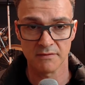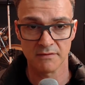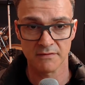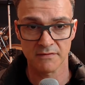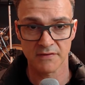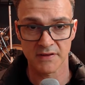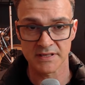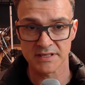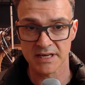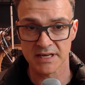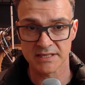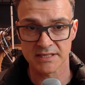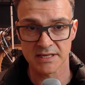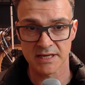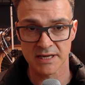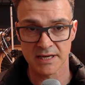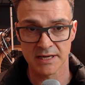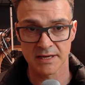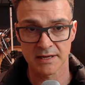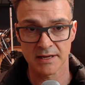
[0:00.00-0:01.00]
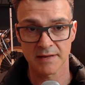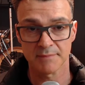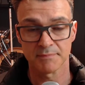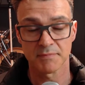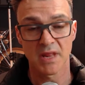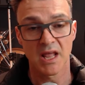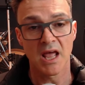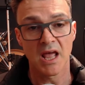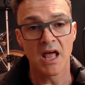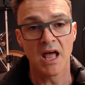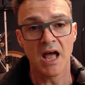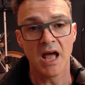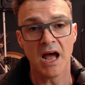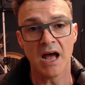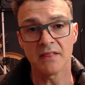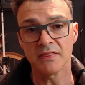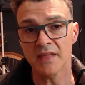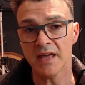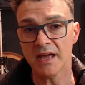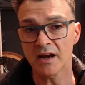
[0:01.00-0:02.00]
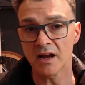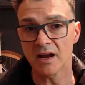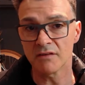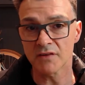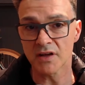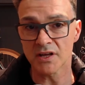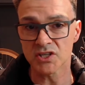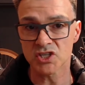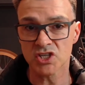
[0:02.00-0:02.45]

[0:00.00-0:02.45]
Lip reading: fantastic. And then I've got